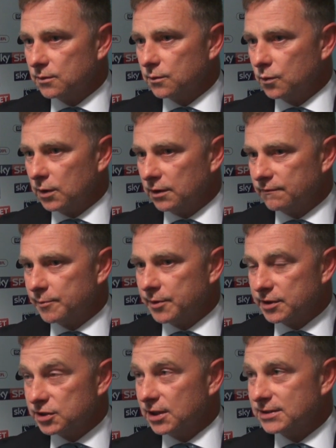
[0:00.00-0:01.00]
will have
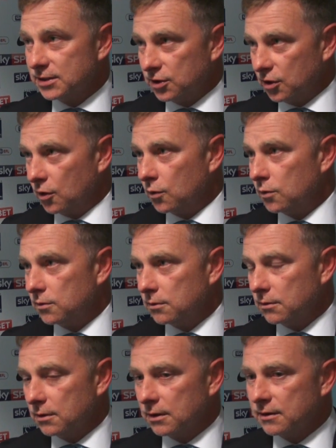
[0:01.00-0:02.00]
appreciated the goal.
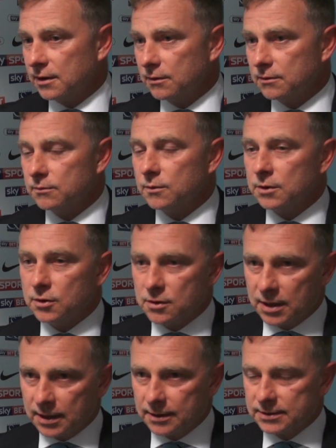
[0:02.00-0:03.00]
I think we'll
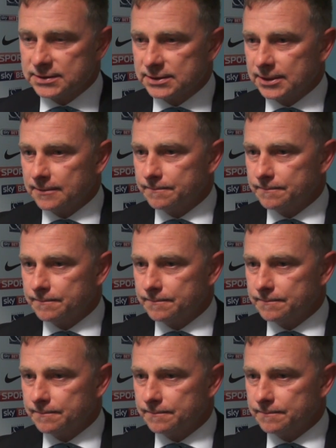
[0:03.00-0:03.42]
look at